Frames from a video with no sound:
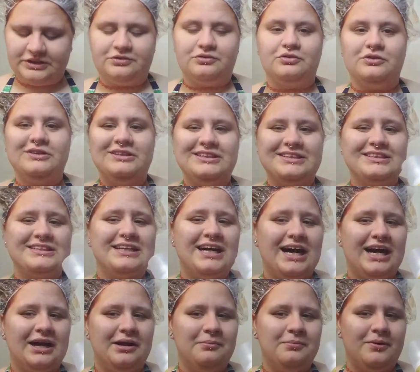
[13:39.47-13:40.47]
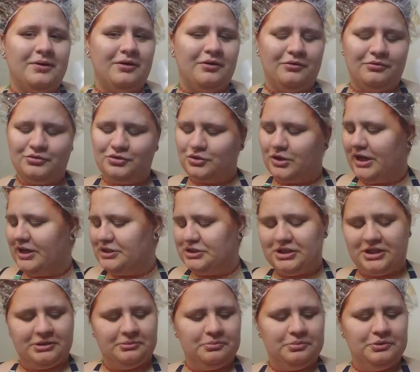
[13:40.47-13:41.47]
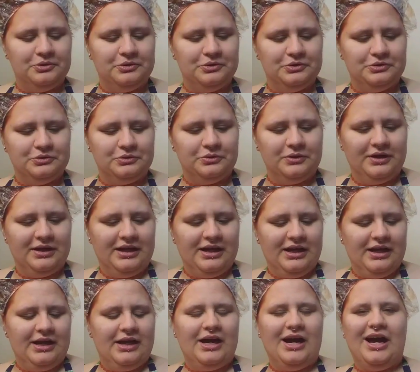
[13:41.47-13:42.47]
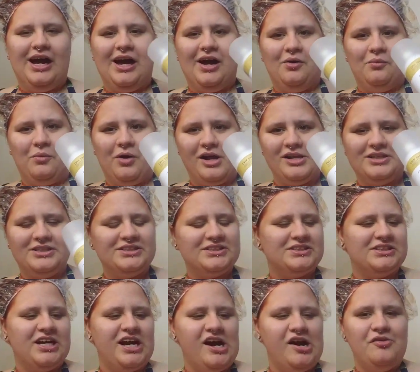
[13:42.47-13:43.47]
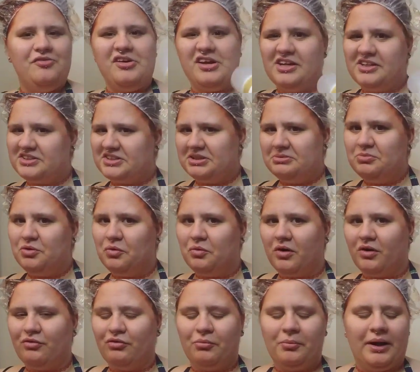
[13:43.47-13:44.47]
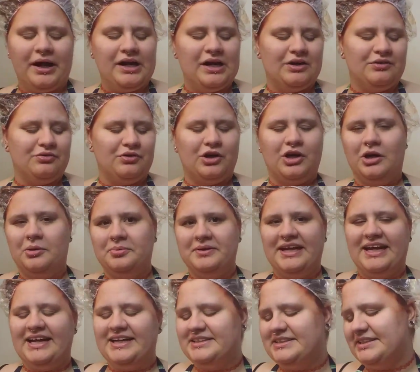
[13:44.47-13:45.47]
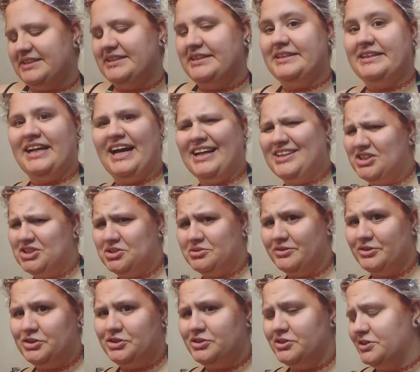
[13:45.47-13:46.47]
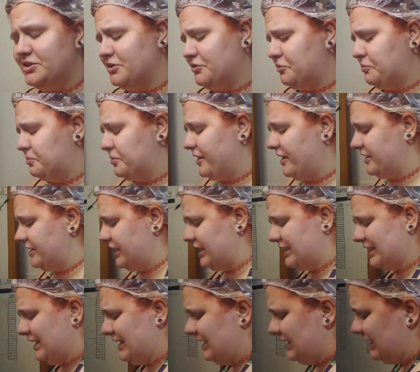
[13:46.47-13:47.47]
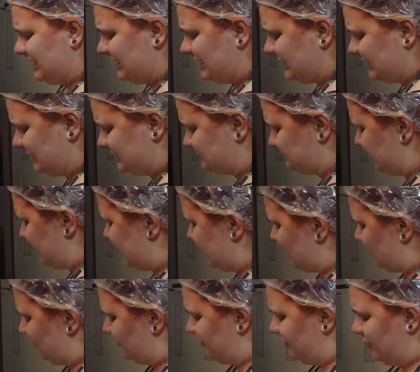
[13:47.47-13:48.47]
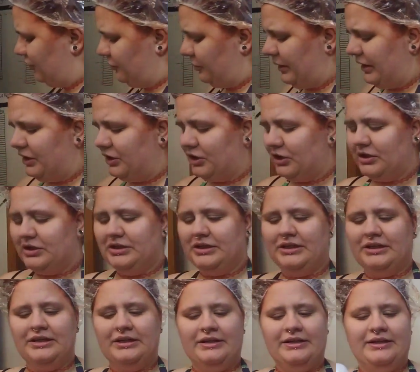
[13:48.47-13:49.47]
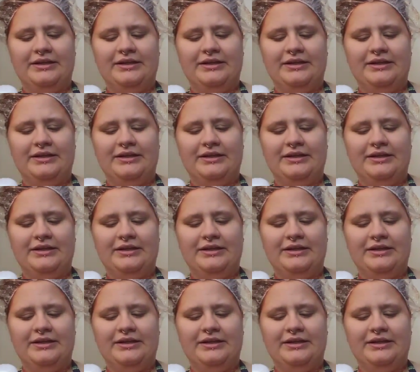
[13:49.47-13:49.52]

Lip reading: different type of dry shampoo. One stuff, it seemed to work for my hair for a couple days. And then I had to switch to a different product because my hair will feel weird.